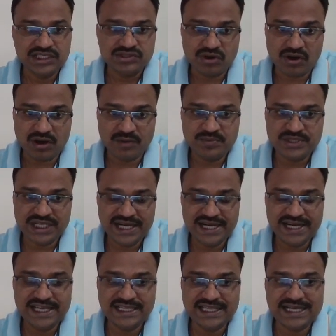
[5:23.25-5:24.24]
so
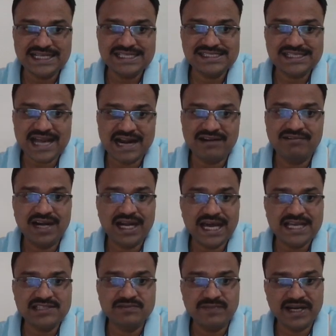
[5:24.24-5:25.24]
option d that is
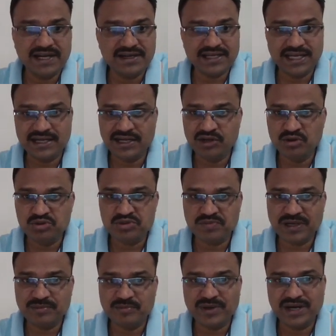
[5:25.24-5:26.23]
advertisement in
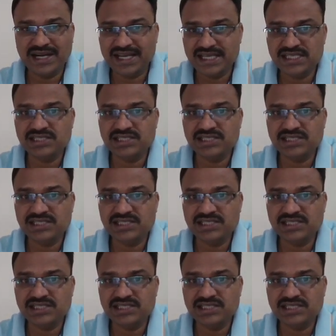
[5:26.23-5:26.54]
newspaper